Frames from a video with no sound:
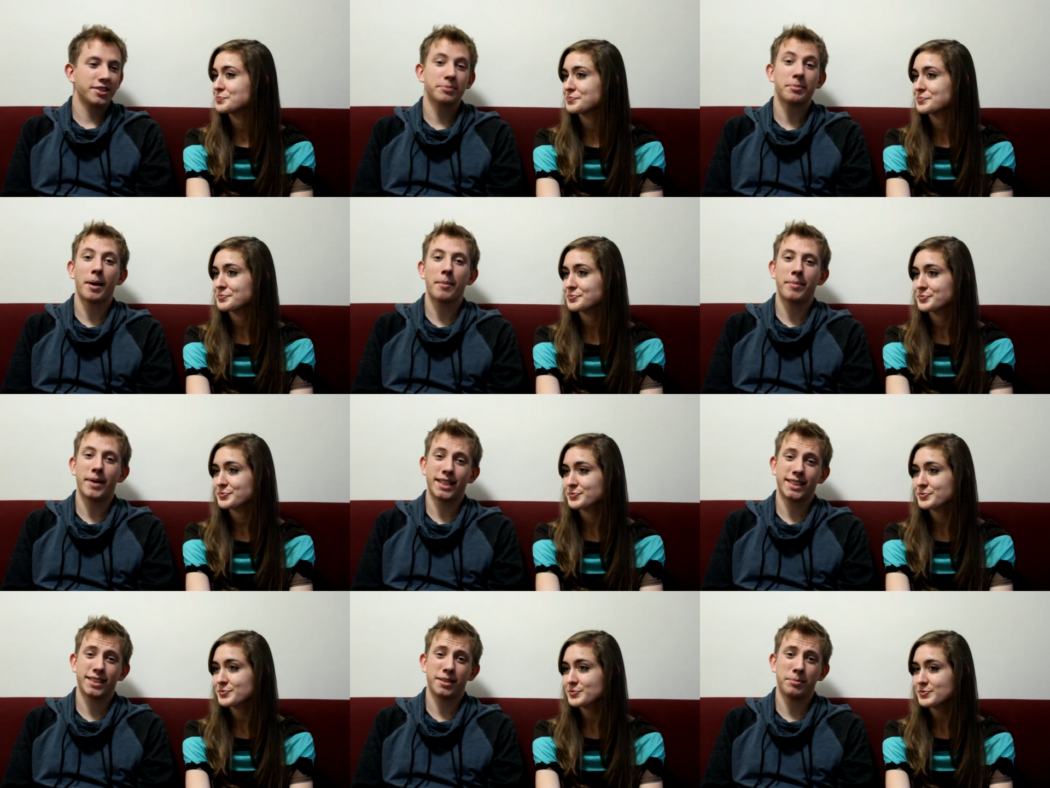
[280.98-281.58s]
Speaker 1: it to my
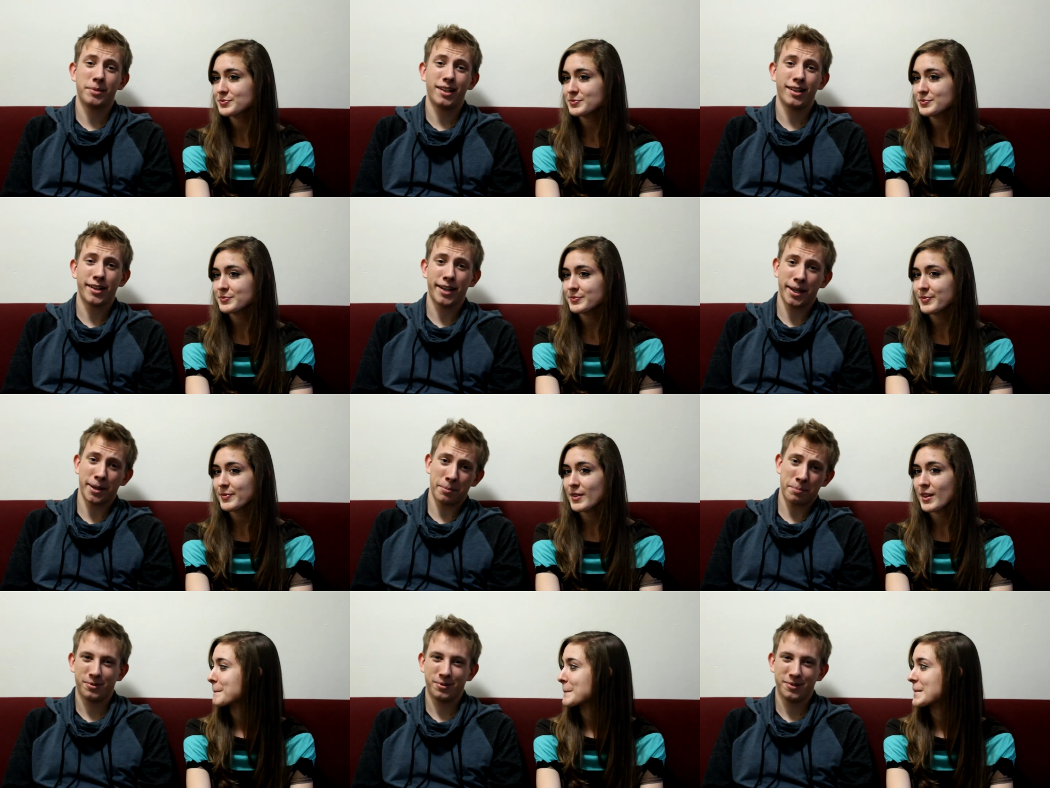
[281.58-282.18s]
best
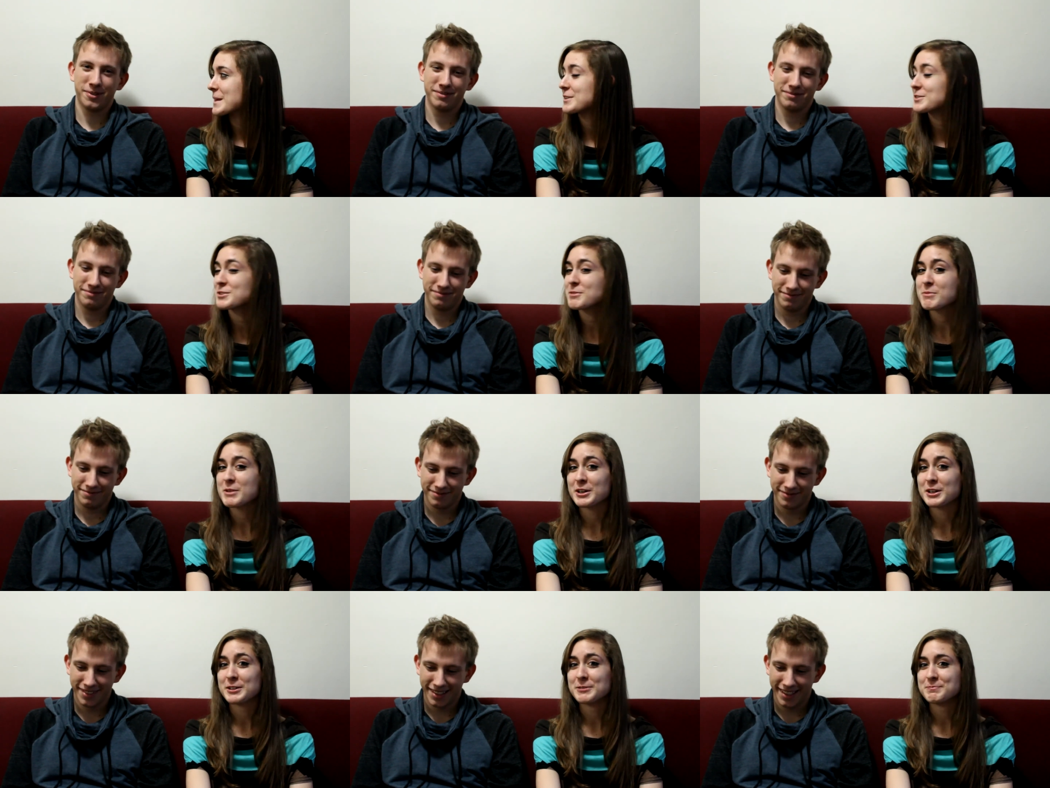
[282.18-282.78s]
ability.
Speaker 2: That's
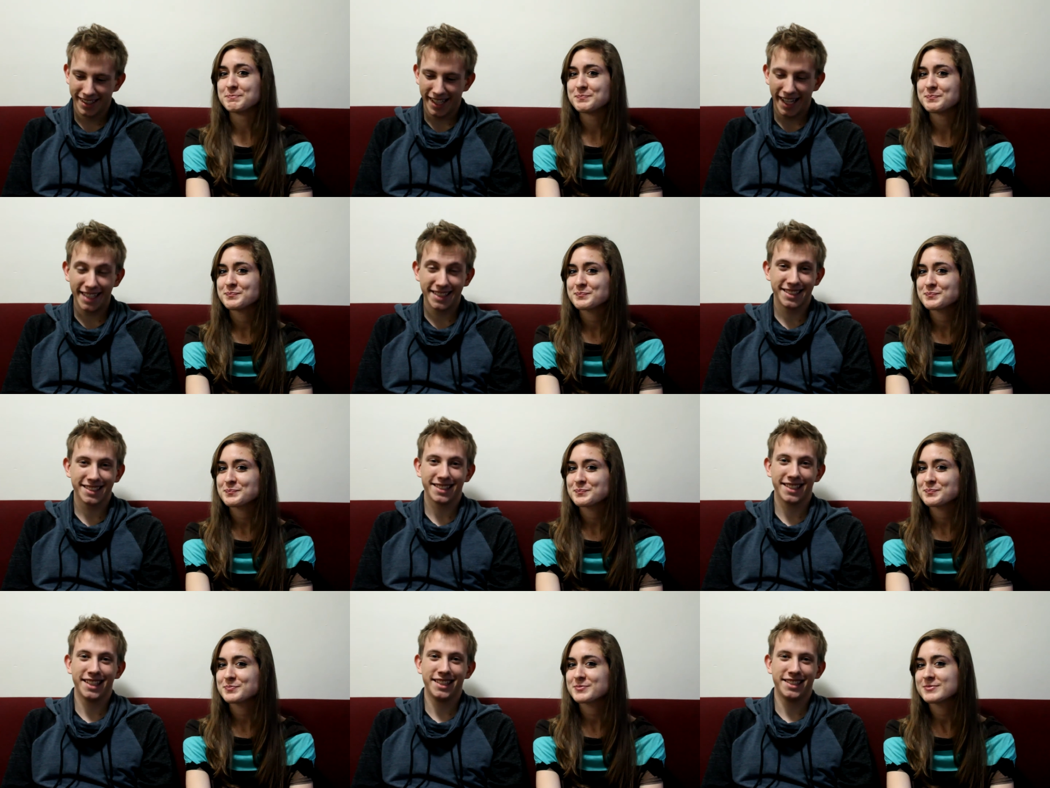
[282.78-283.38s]
gonna be good.
Speaker 1: I
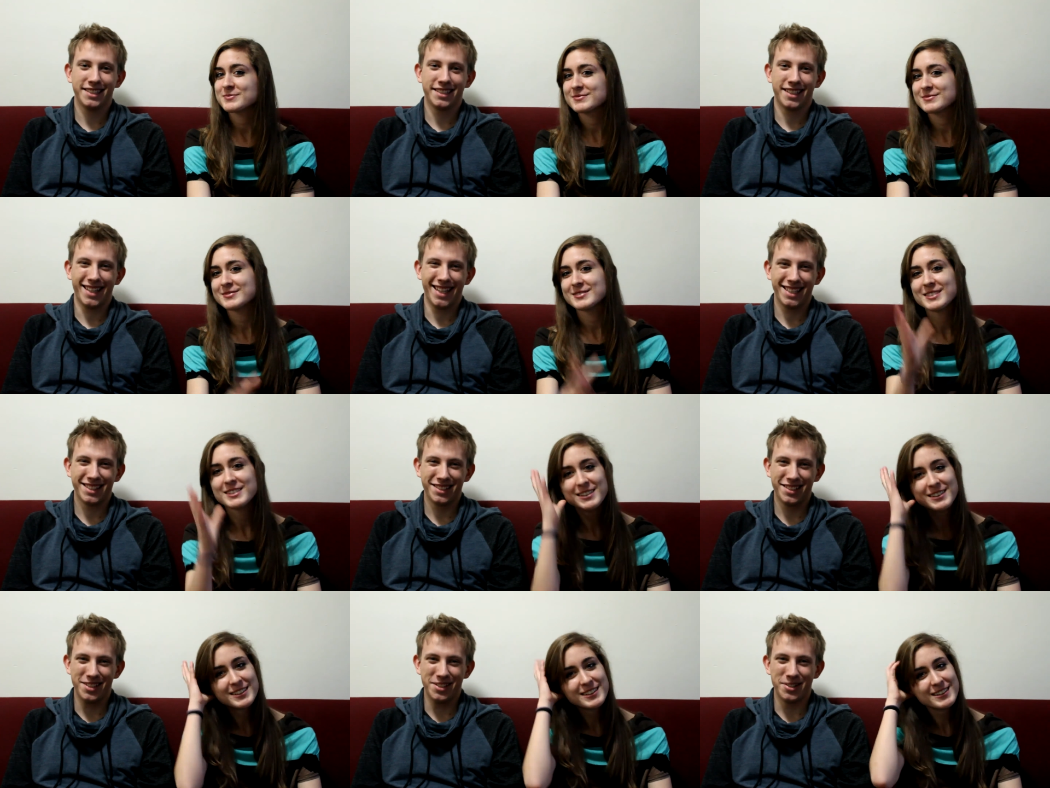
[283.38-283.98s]
just listen to
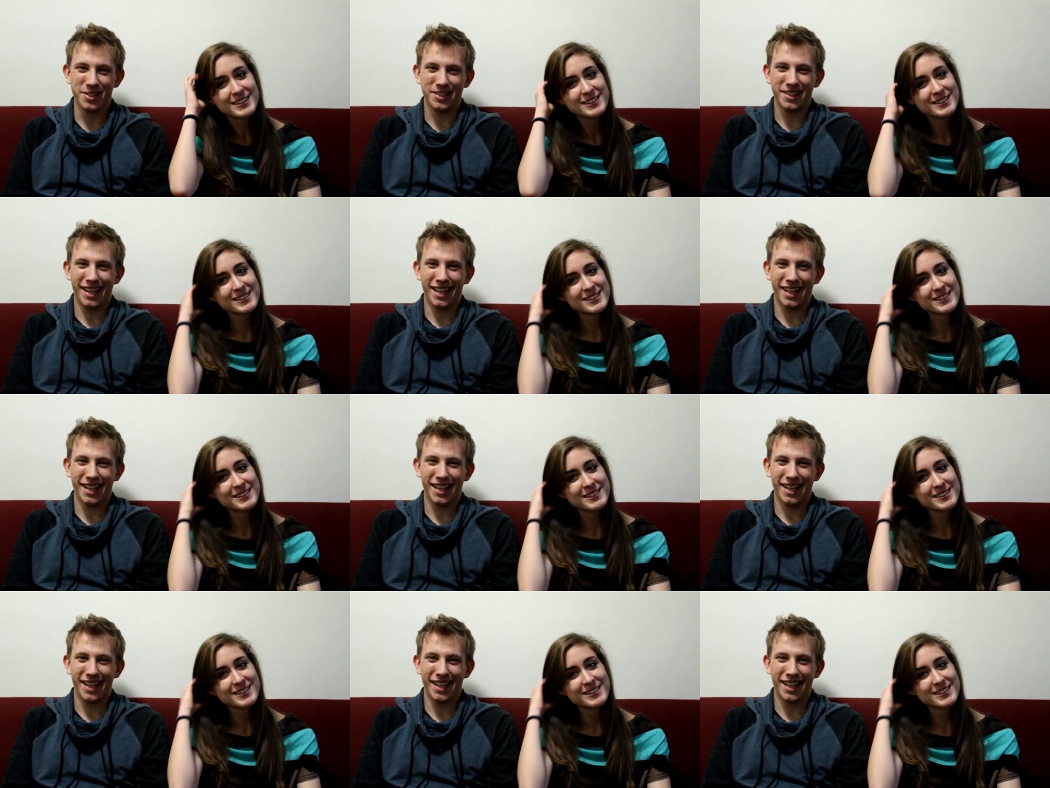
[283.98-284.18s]
these two,